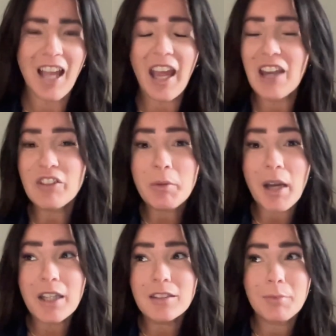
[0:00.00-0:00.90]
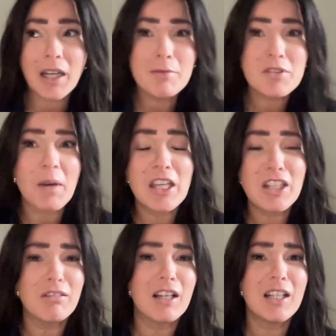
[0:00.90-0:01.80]
Yeah, hey everyone. My name's Rae
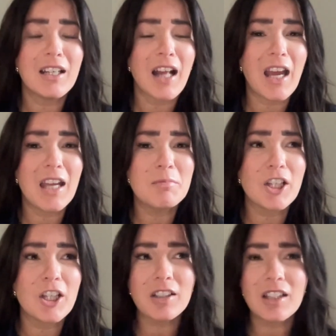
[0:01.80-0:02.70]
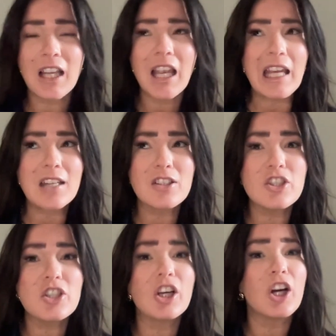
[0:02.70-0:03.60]
Hughart. I'm currently in
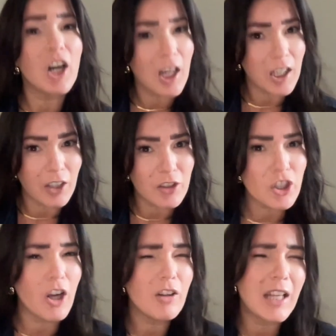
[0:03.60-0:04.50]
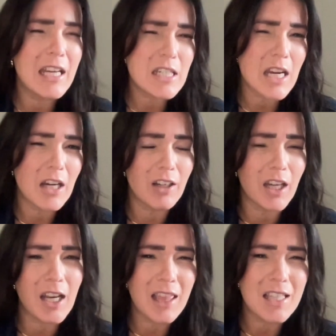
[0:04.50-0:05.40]
Chicago, Chicagoland
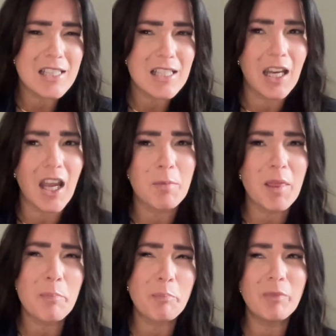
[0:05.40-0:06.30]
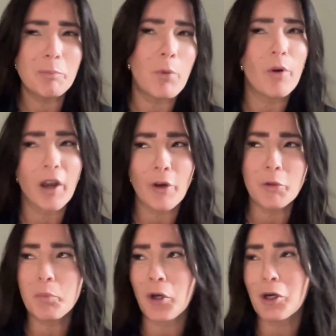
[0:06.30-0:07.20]
area, not the city. I'm in the boring
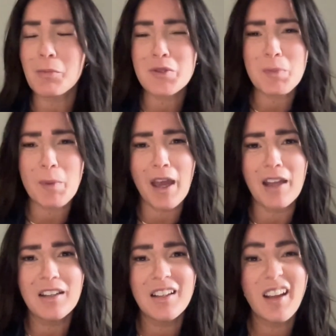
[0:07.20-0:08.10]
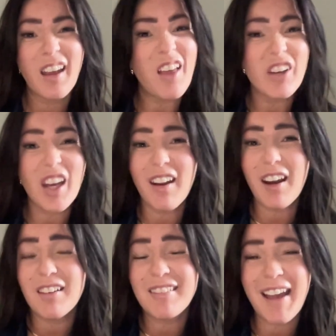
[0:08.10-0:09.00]
old burbs, but love it
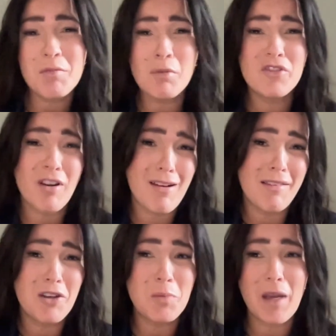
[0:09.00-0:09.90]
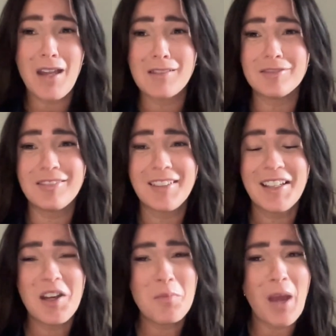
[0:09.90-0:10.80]
here. Kind of moved around a little bit and
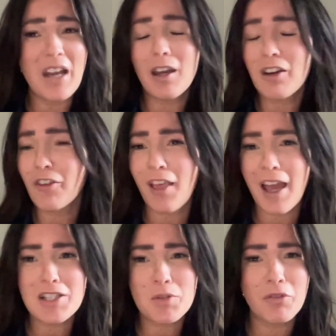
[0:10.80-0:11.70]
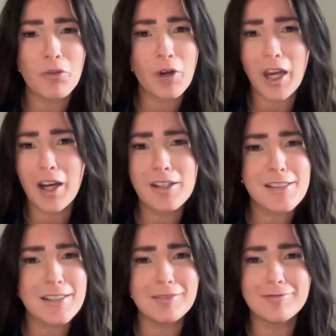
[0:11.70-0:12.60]
been here for the last 3-4
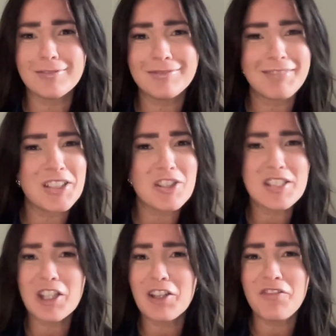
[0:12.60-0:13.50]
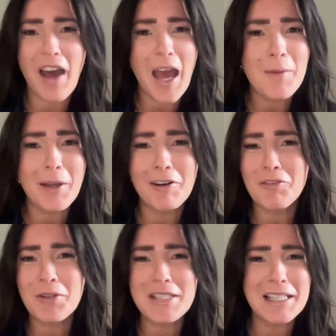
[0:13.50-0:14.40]
years, and it's just a good vibe. I don't have
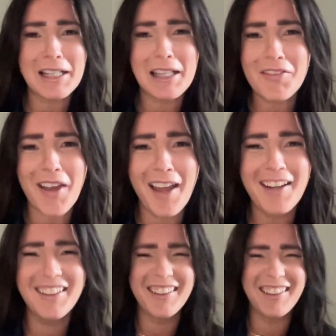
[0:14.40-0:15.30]
a reason to leave yet.